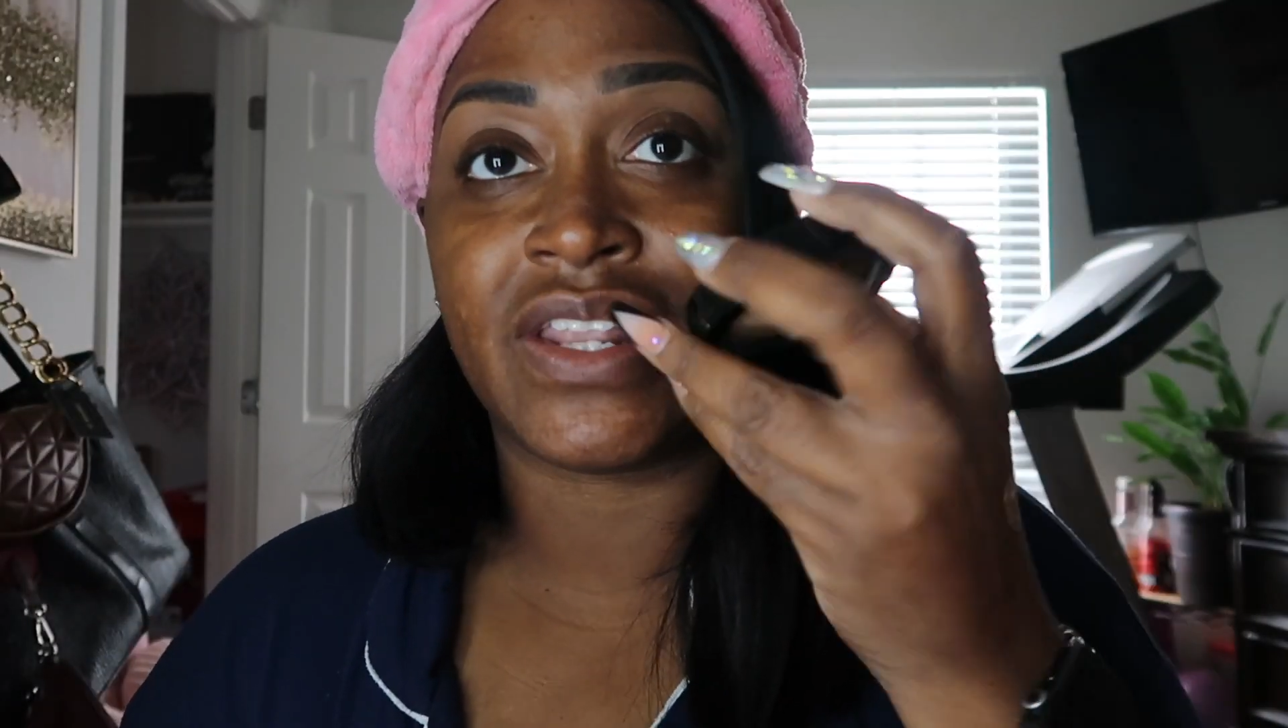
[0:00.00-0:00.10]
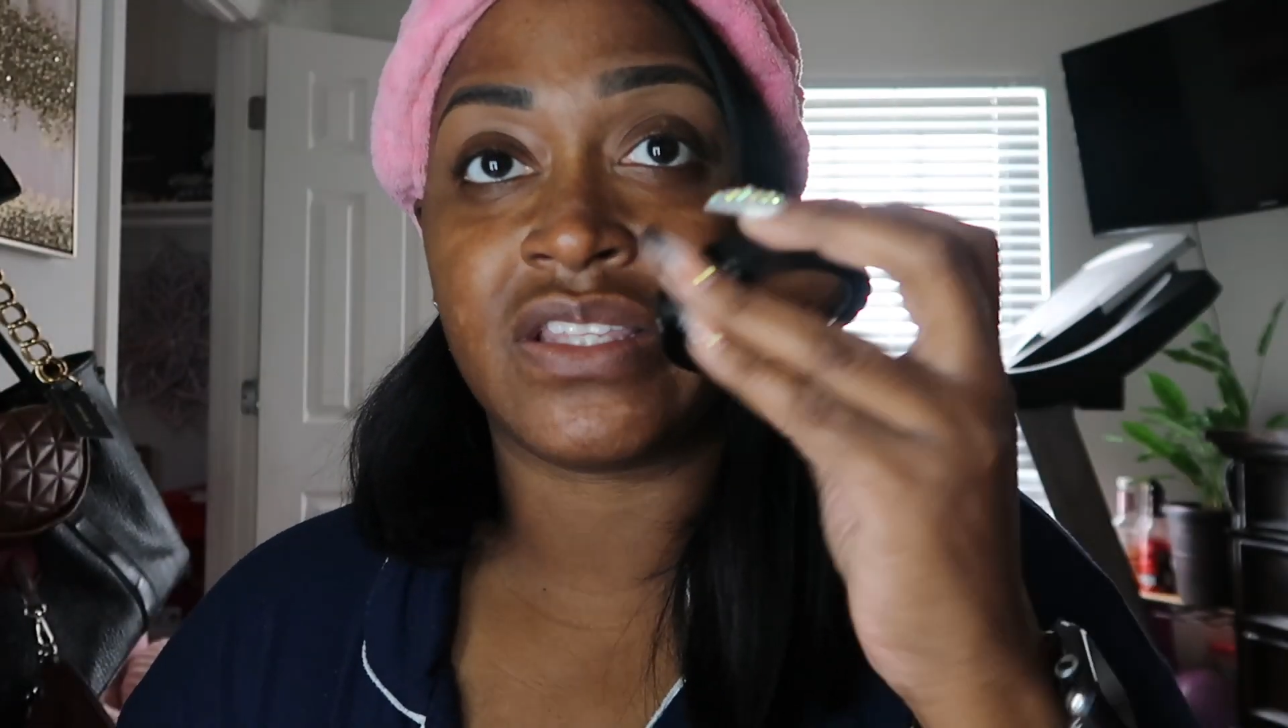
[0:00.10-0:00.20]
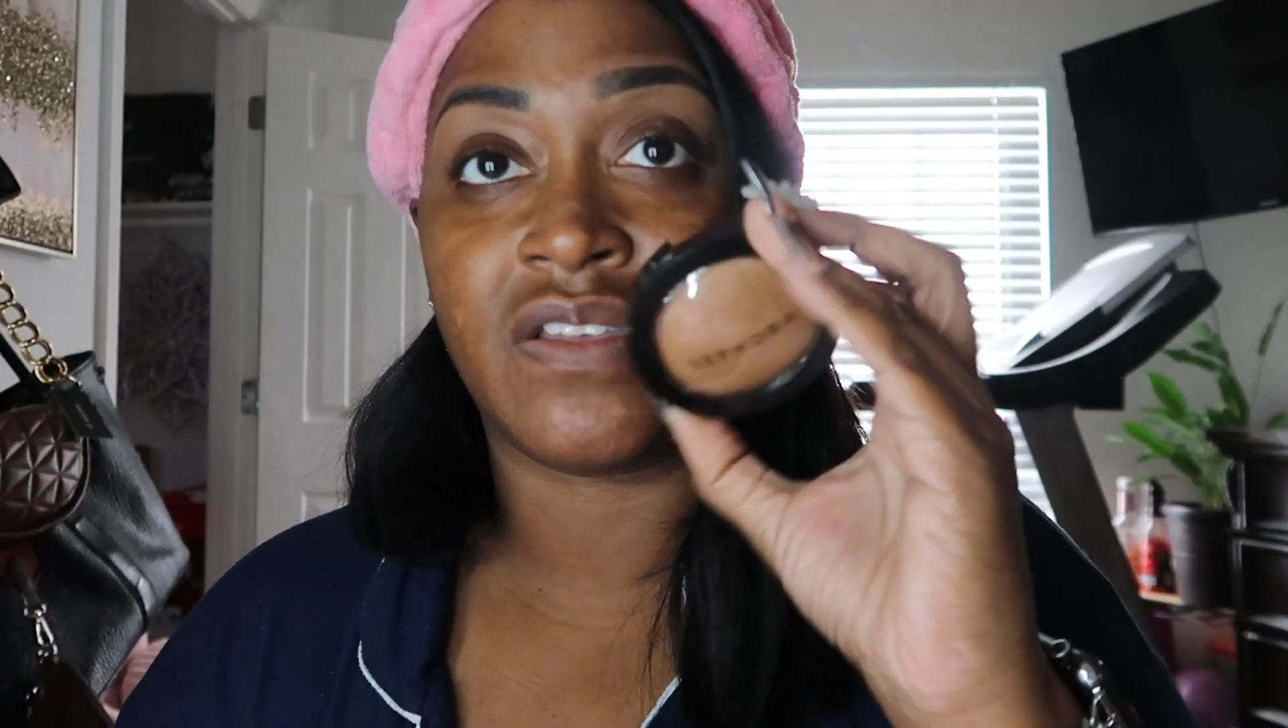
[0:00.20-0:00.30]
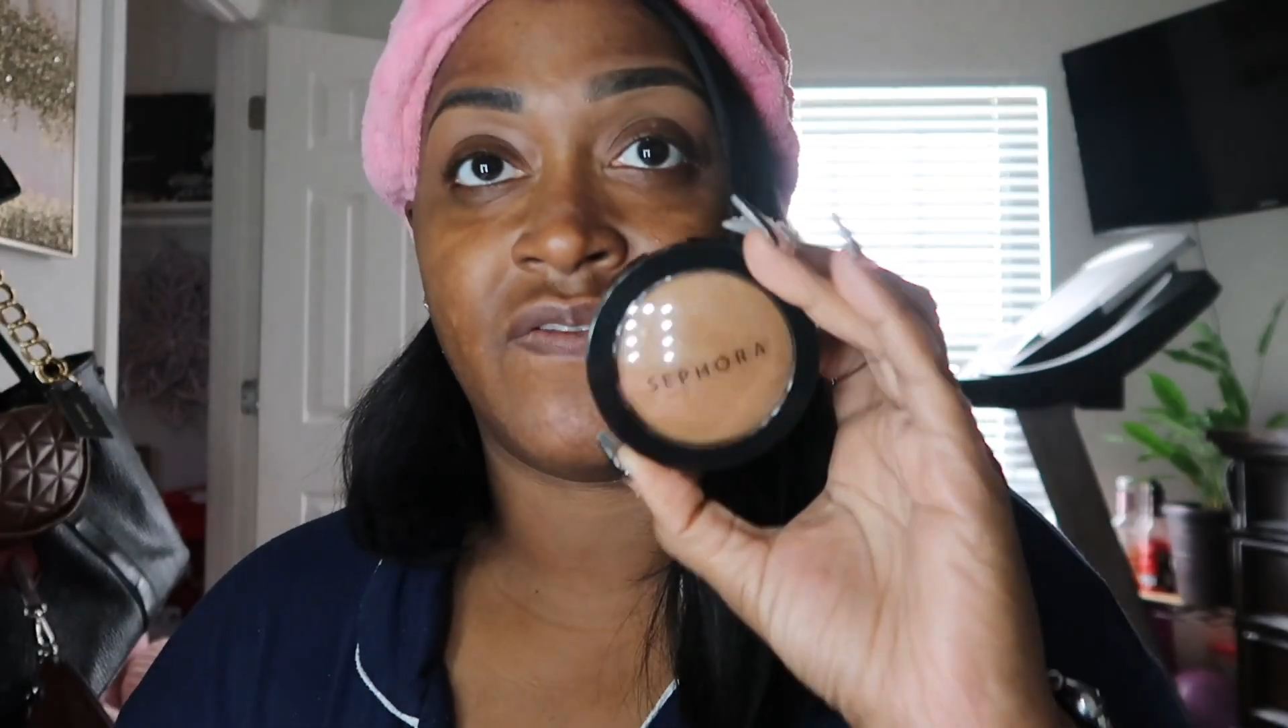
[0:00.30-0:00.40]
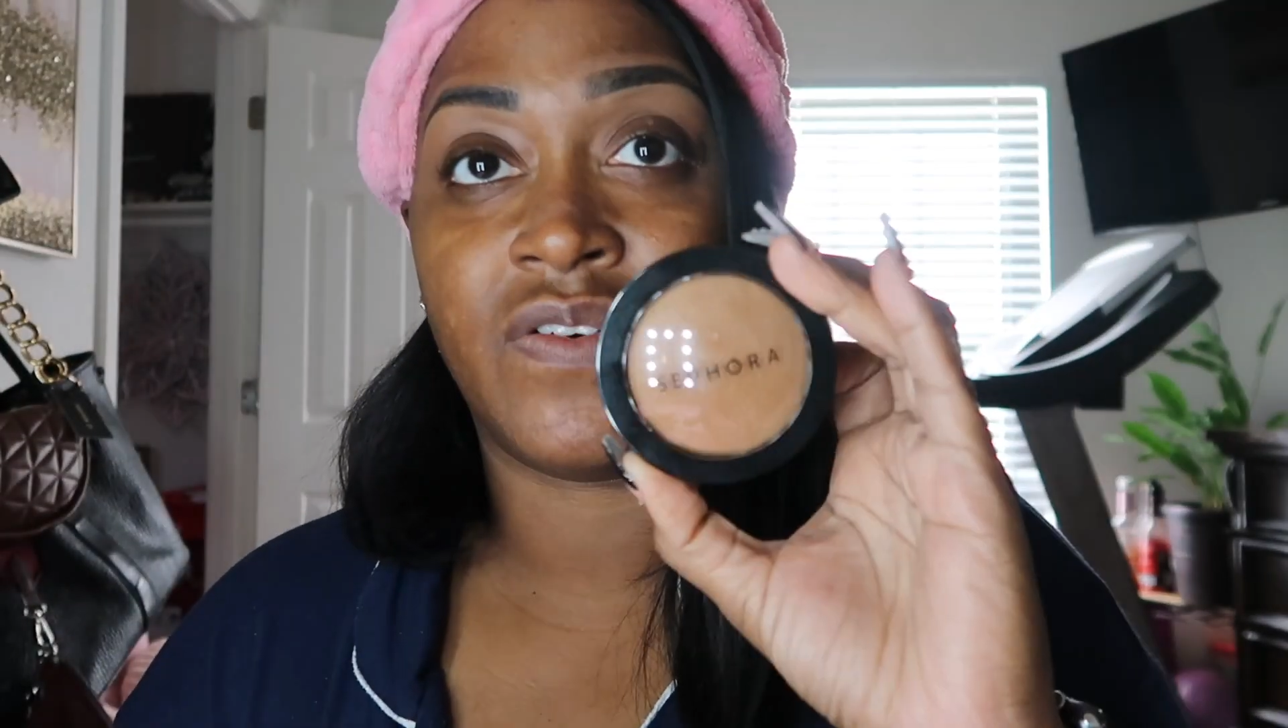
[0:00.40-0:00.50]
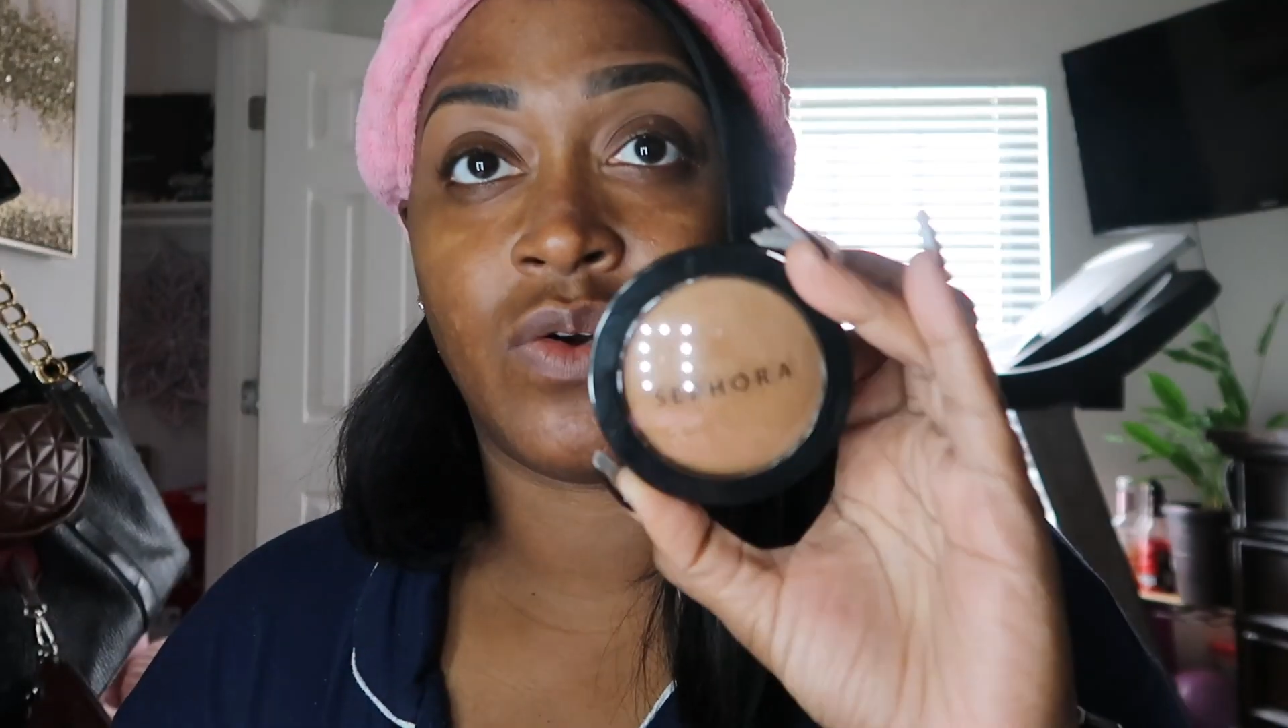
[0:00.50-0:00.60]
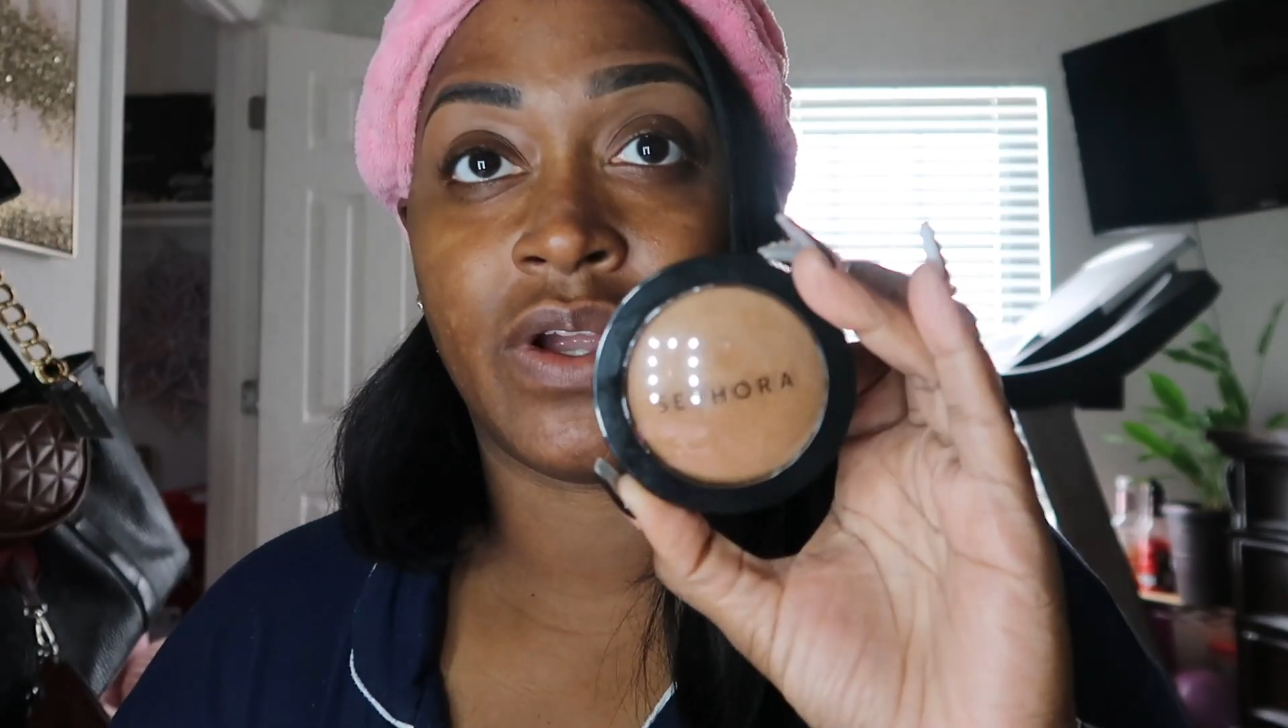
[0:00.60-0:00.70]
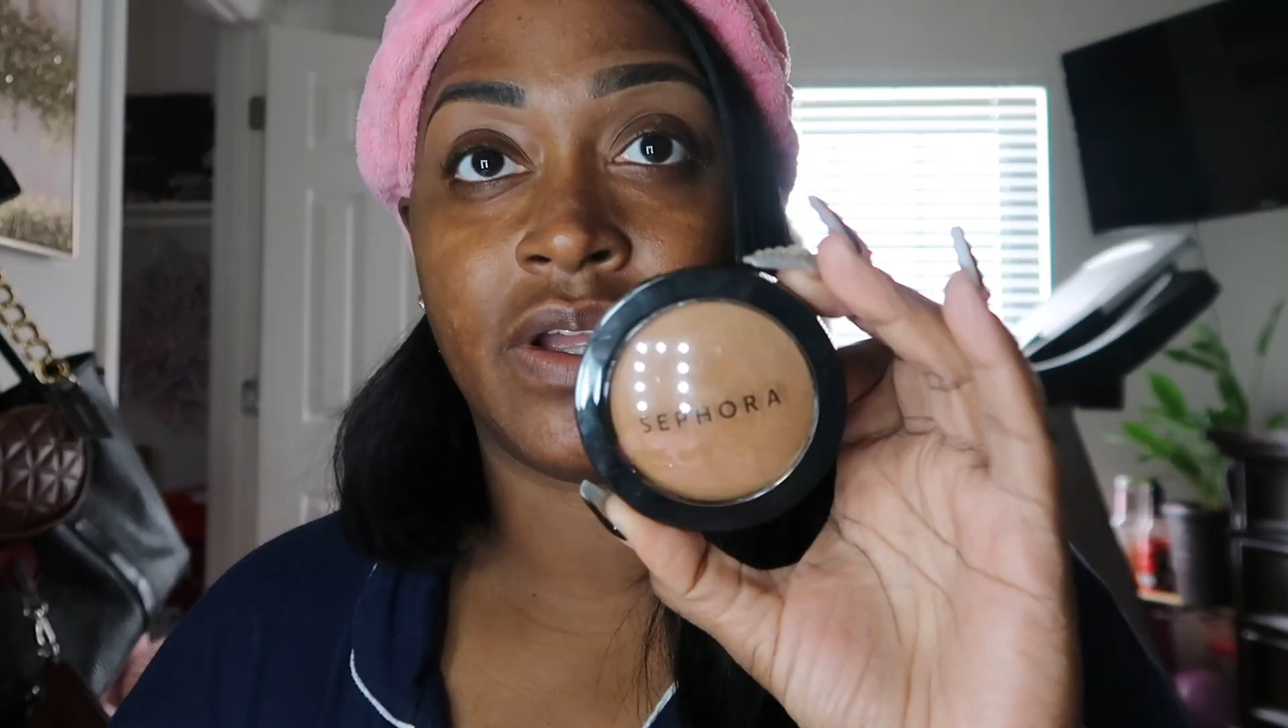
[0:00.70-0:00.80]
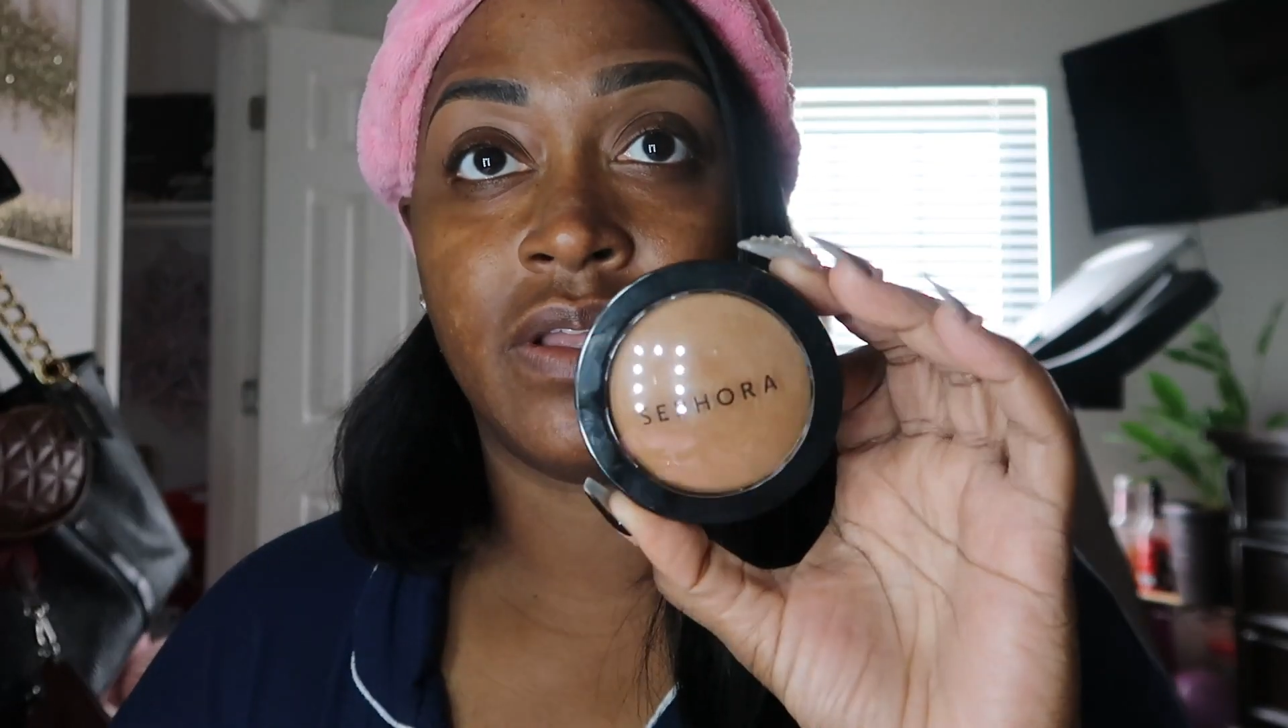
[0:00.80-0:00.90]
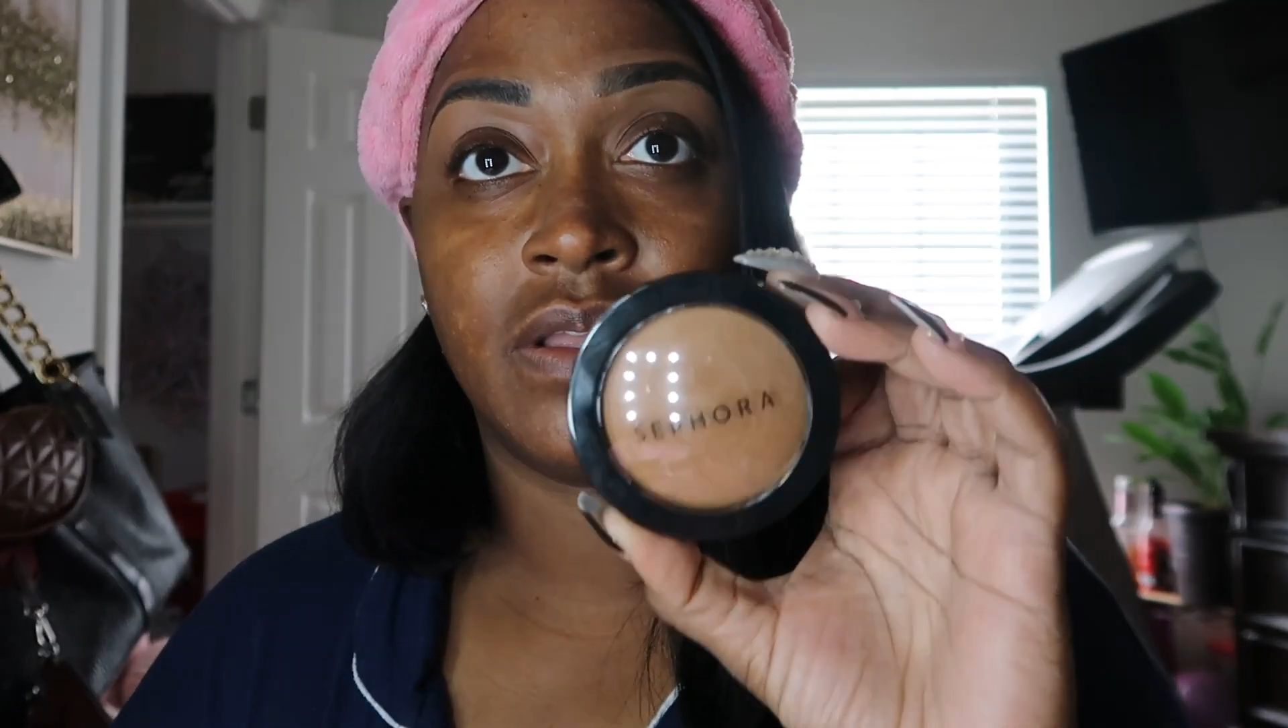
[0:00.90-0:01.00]
the
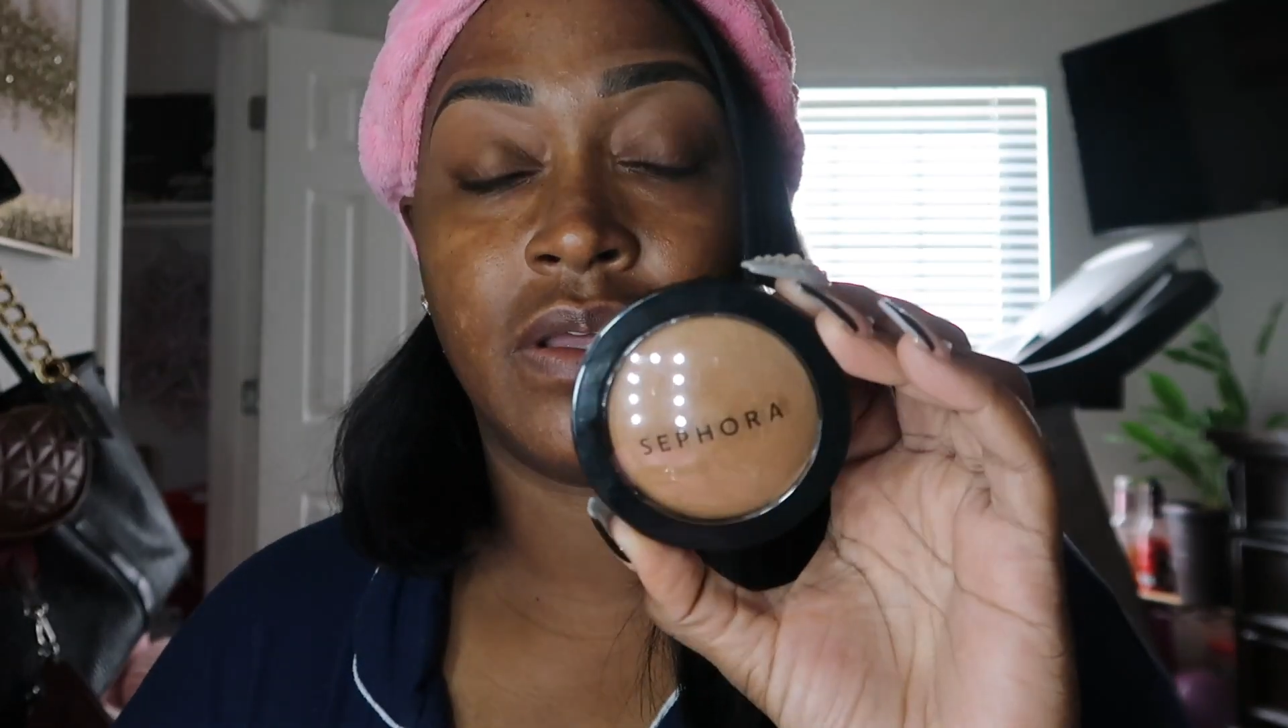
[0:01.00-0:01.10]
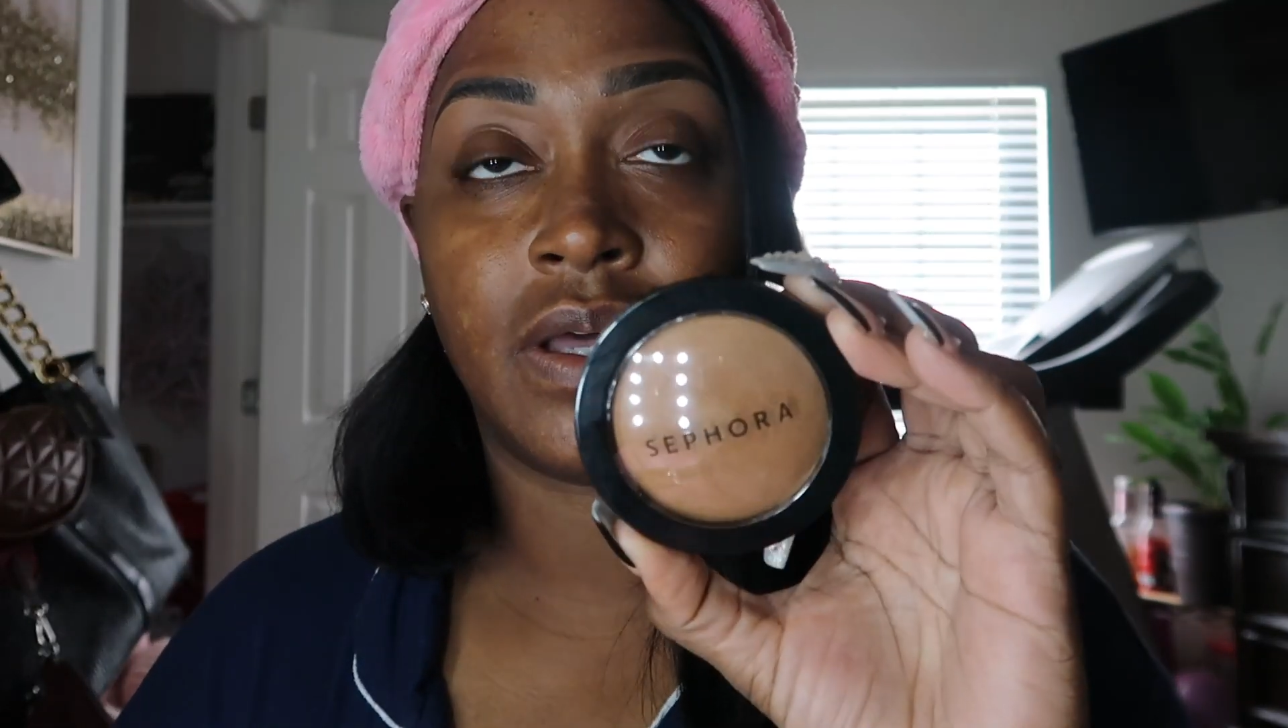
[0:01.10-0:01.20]
Sephora